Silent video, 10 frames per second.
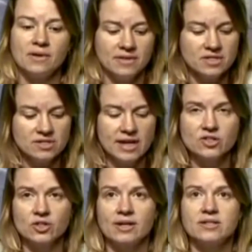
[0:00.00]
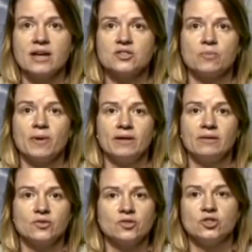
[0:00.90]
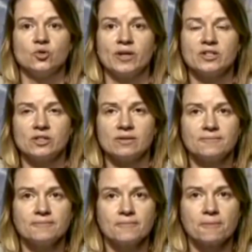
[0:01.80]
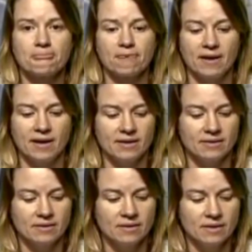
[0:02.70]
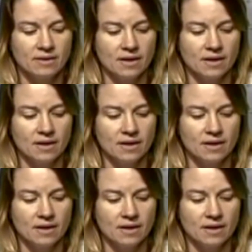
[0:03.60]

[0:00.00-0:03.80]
this is actually exacerbating their situation. And